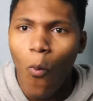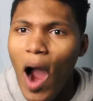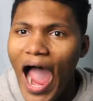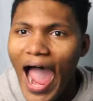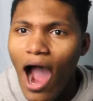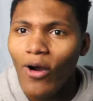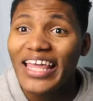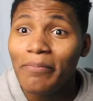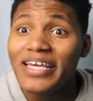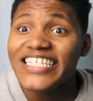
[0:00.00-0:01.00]
Wow,
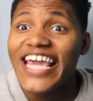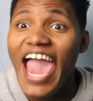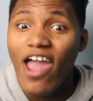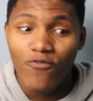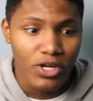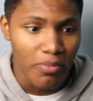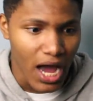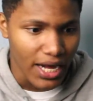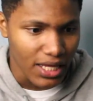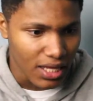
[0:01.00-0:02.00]
he missed
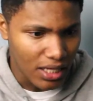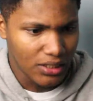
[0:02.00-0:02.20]
everybody.